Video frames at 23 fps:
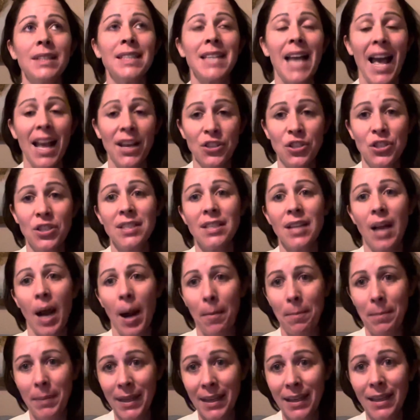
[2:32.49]
actually
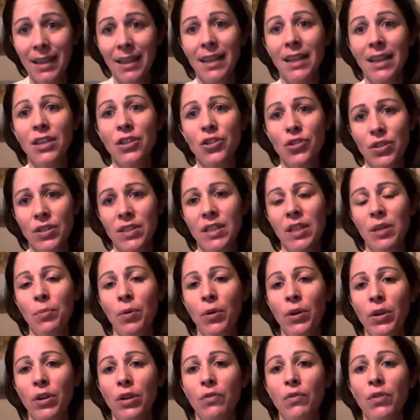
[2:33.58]
start being interesting
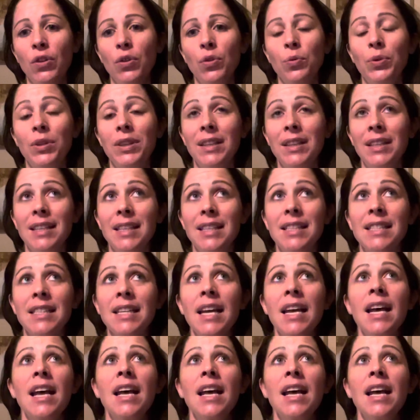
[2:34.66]
point of view with these